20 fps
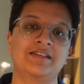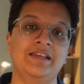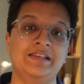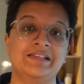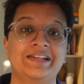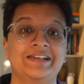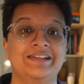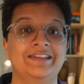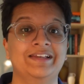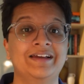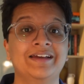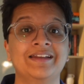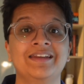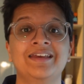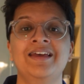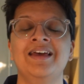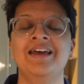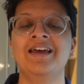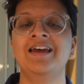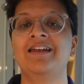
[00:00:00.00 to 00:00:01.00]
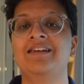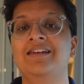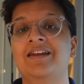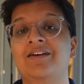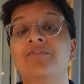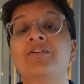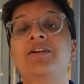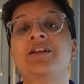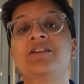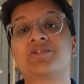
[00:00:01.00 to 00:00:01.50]
things like that,
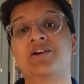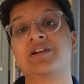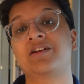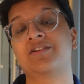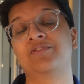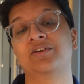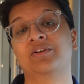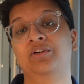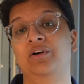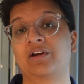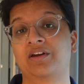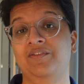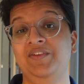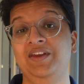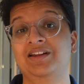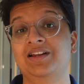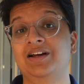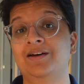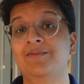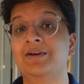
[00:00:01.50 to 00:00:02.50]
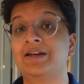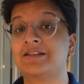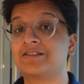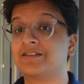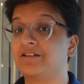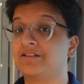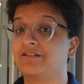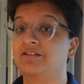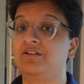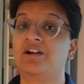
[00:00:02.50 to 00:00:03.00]
definitely join the photography club, as
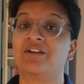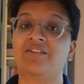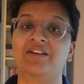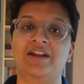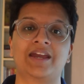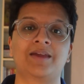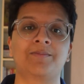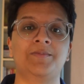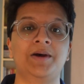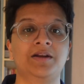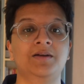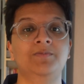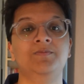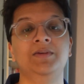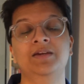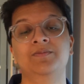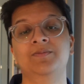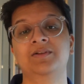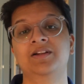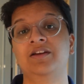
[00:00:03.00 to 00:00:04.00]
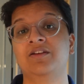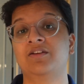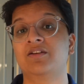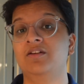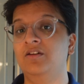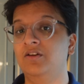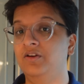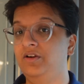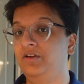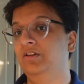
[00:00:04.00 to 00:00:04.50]
there's a lot of like-minded people and you
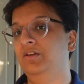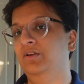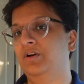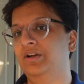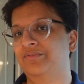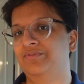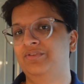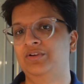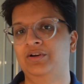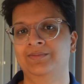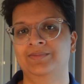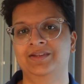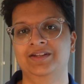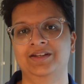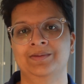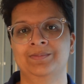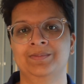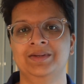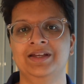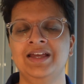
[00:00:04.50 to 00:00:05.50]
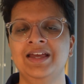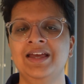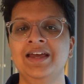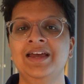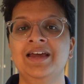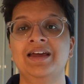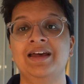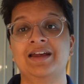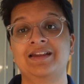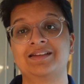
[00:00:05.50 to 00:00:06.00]
can learn a lot from them.
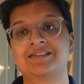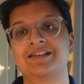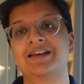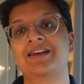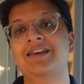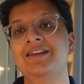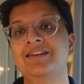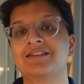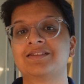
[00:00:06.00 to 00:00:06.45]
And second